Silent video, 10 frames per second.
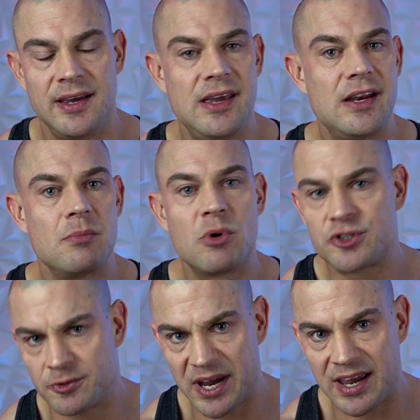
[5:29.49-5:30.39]
eating
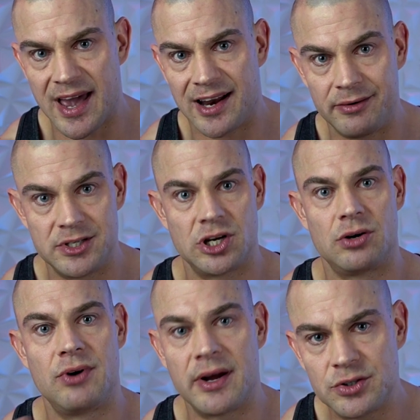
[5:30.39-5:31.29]
most of my calories
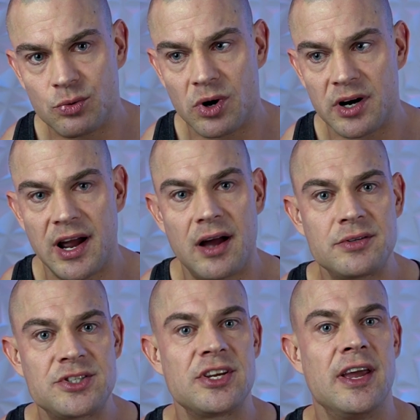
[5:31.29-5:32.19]
around the
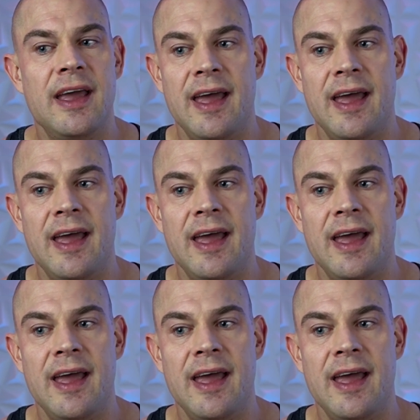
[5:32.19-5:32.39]
workouts.